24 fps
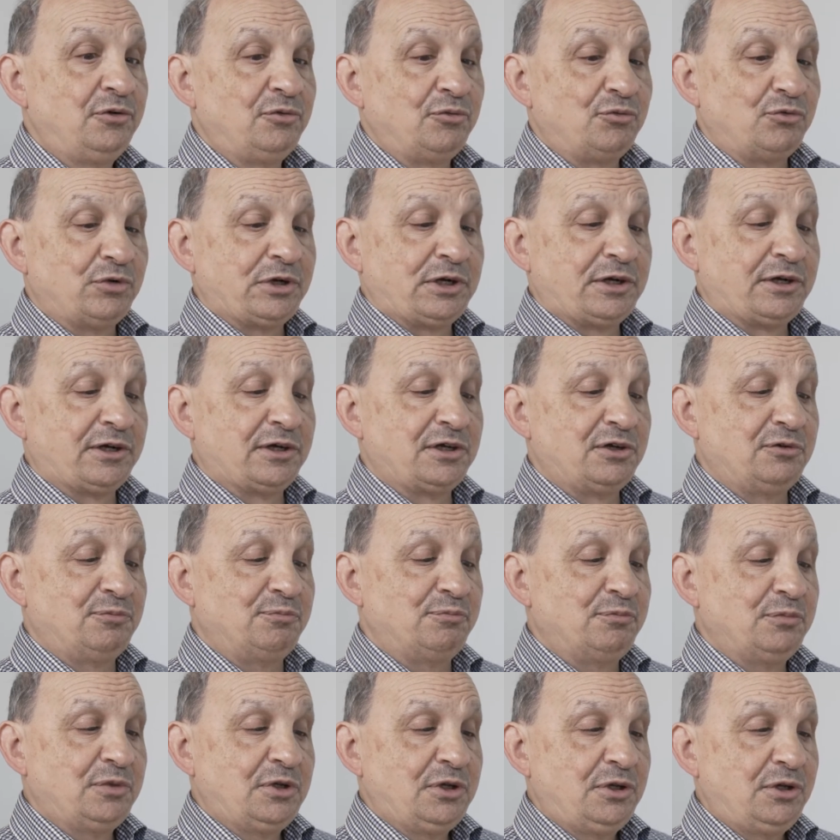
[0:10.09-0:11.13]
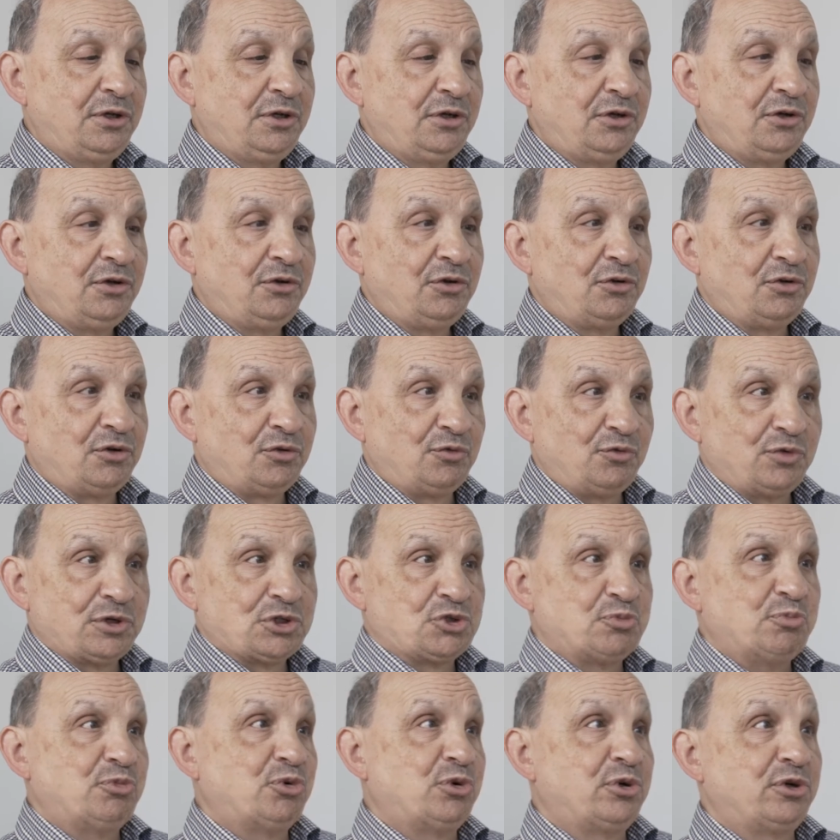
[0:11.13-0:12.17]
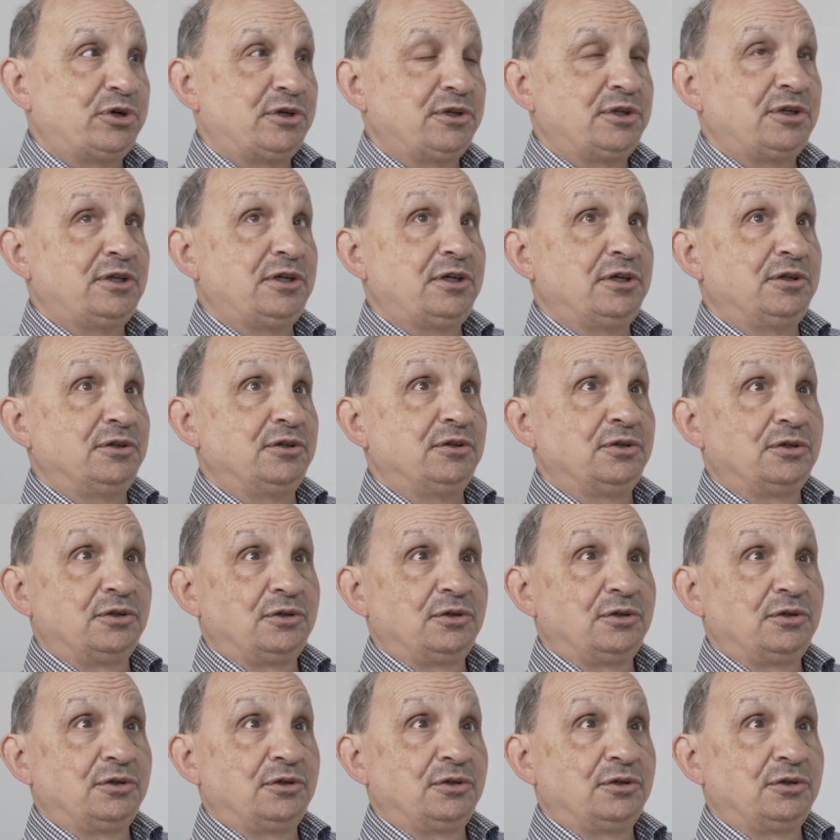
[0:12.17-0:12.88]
When I was born, the